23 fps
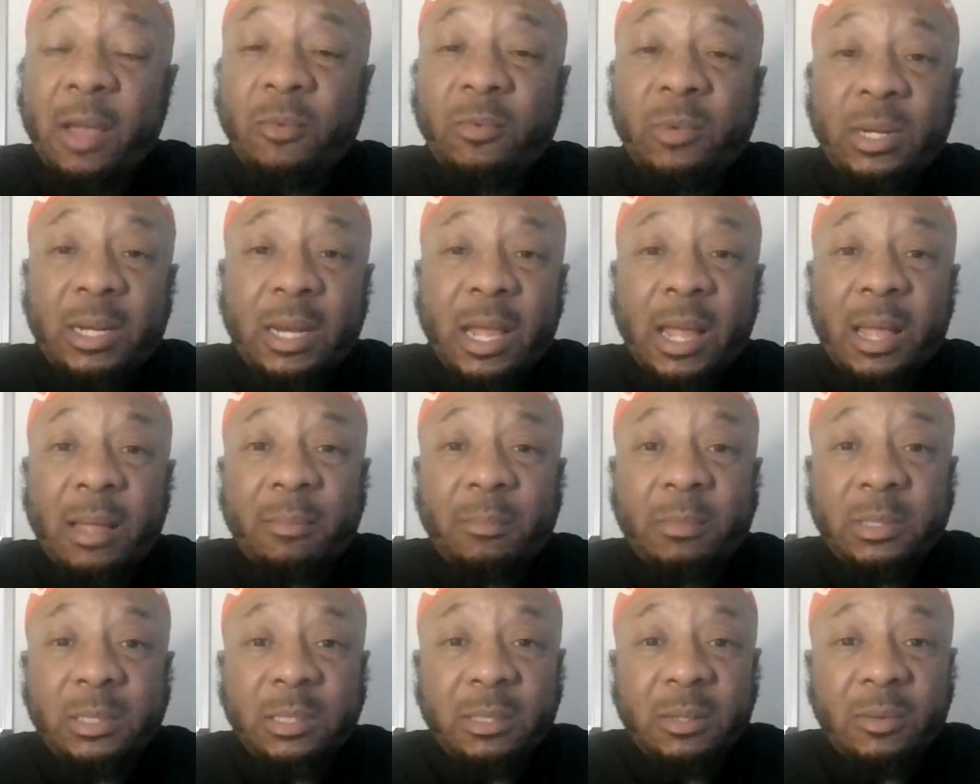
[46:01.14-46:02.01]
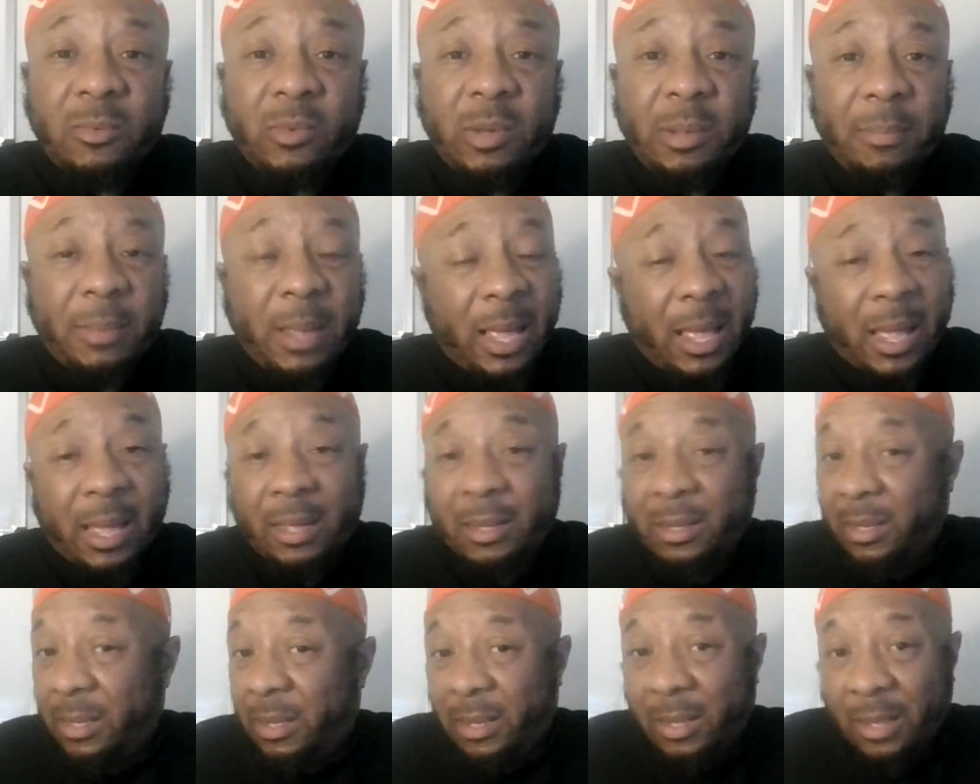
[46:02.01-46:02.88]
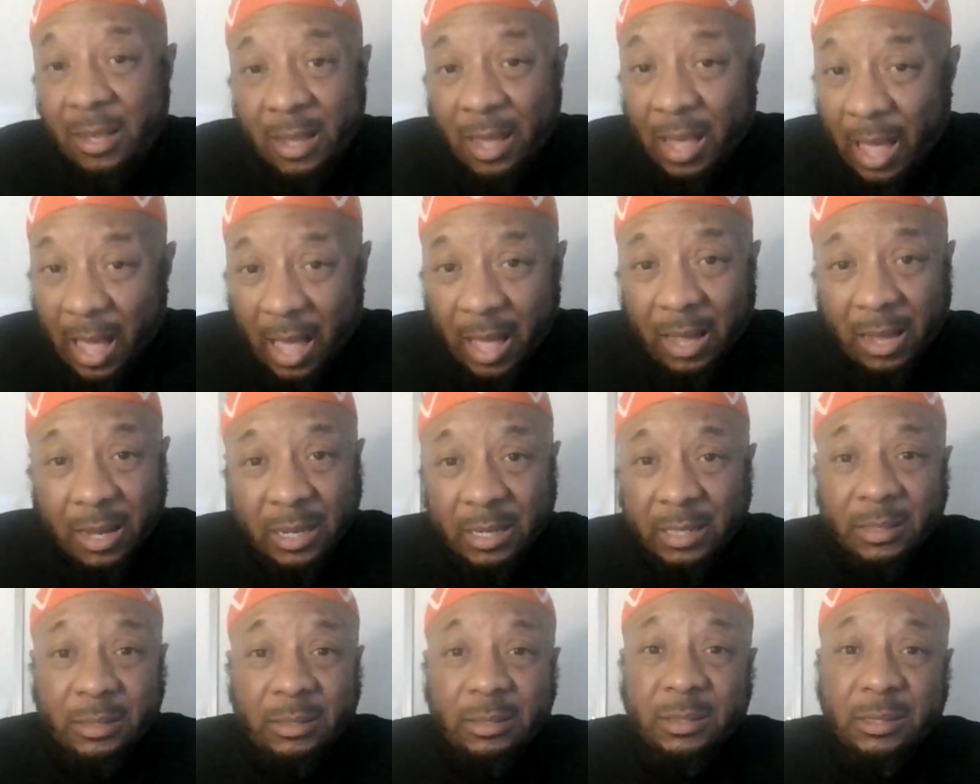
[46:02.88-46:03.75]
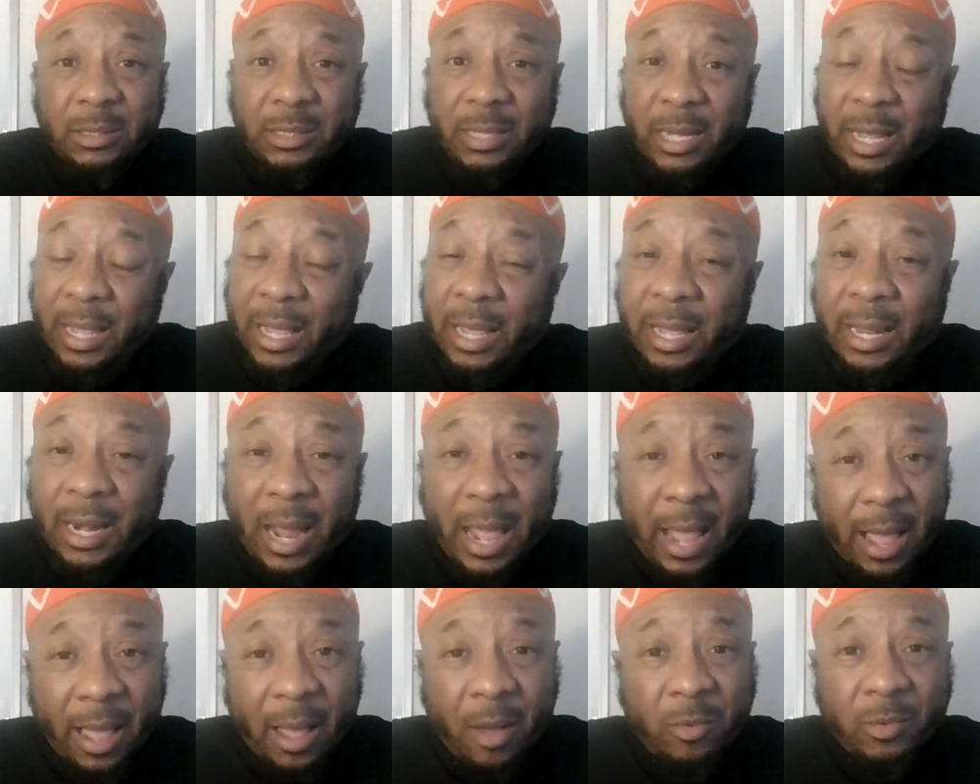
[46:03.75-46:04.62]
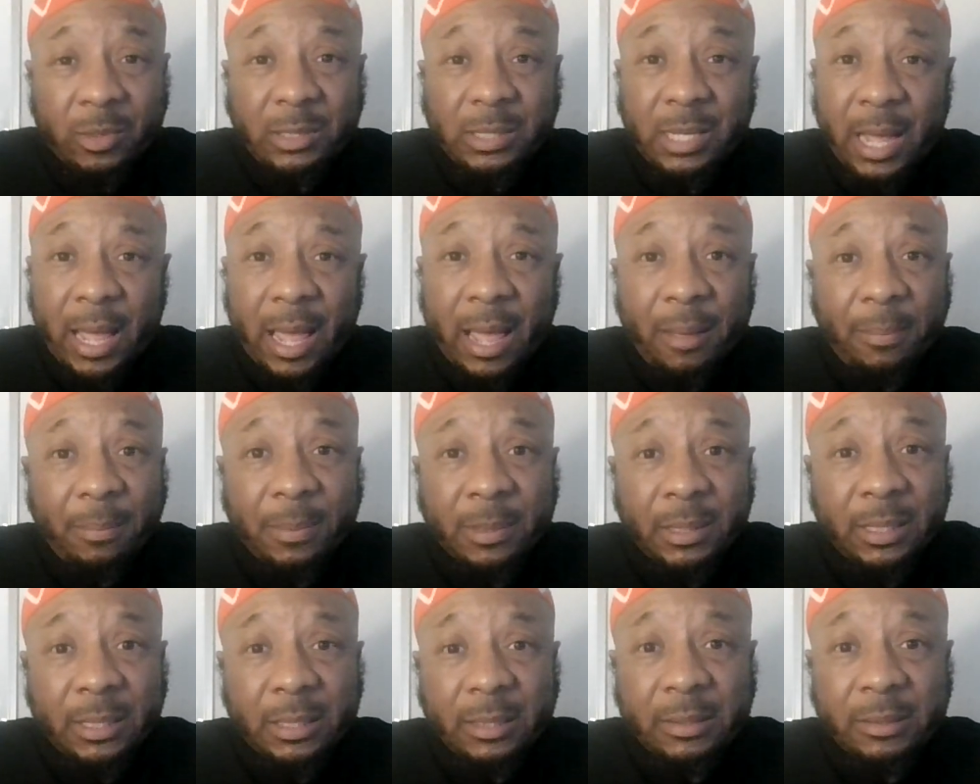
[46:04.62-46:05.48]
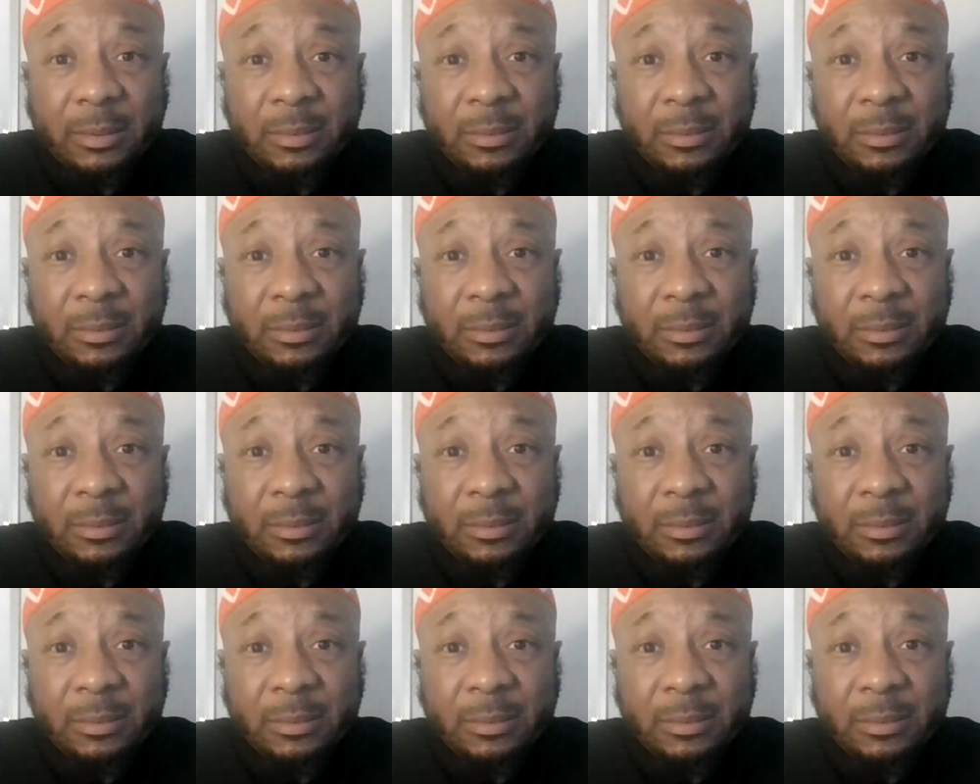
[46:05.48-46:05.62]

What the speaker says: with non-Muslim women. I understand how it's happening.